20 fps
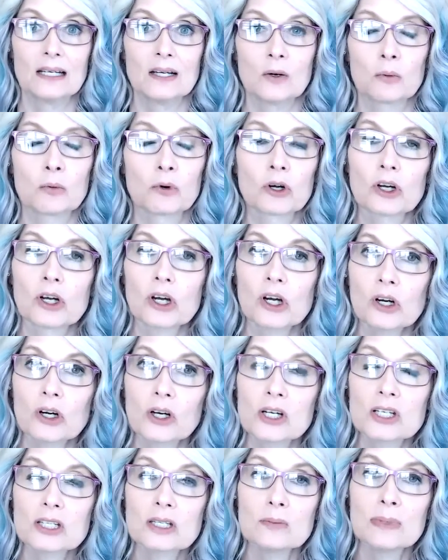We're
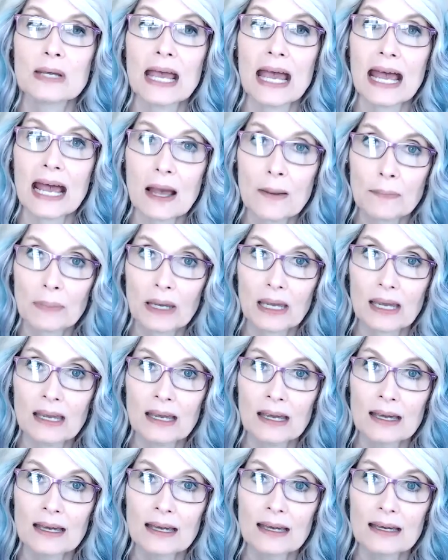encouraged to be
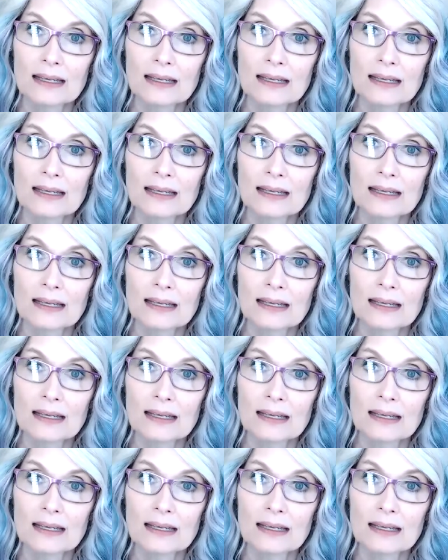happy